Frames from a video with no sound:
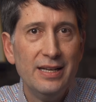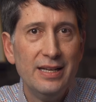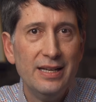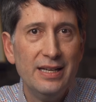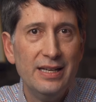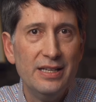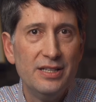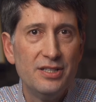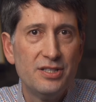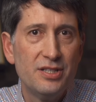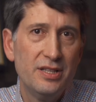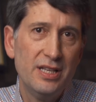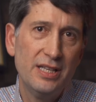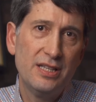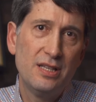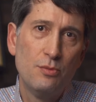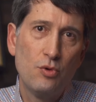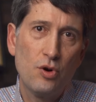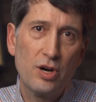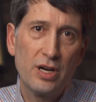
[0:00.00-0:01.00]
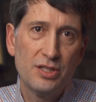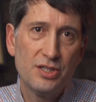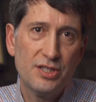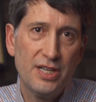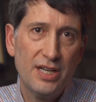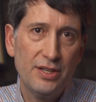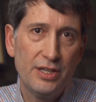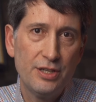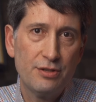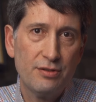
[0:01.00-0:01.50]
is that the Morgan
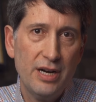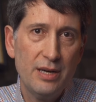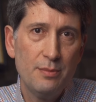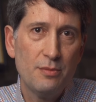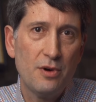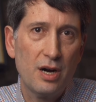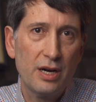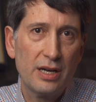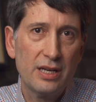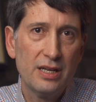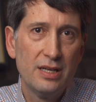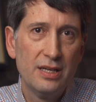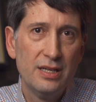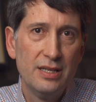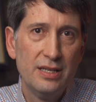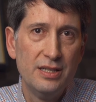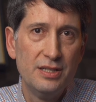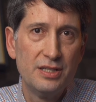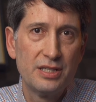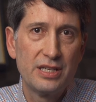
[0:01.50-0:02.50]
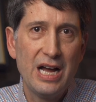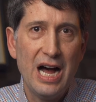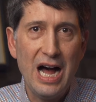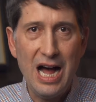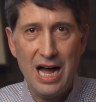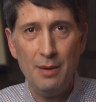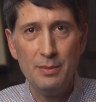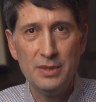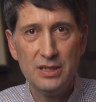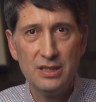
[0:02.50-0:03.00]
Stanley trademark is
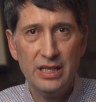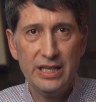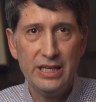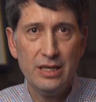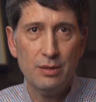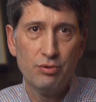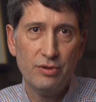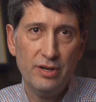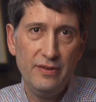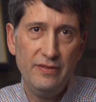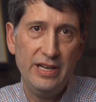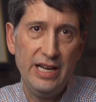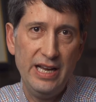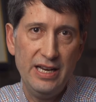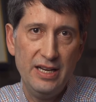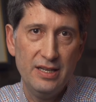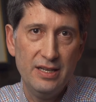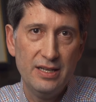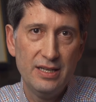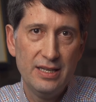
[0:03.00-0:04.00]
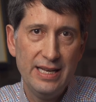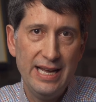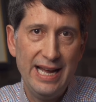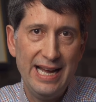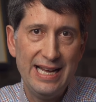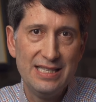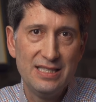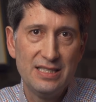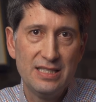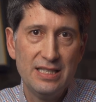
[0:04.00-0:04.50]
commonly abbreviated
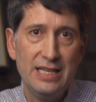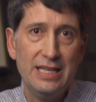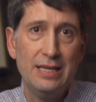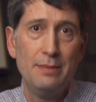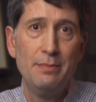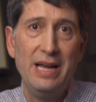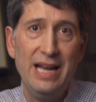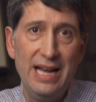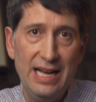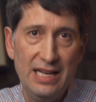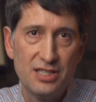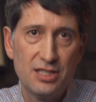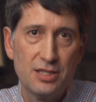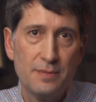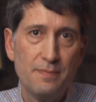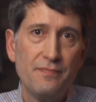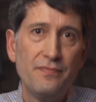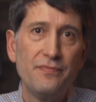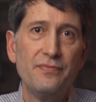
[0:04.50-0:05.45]
as MS.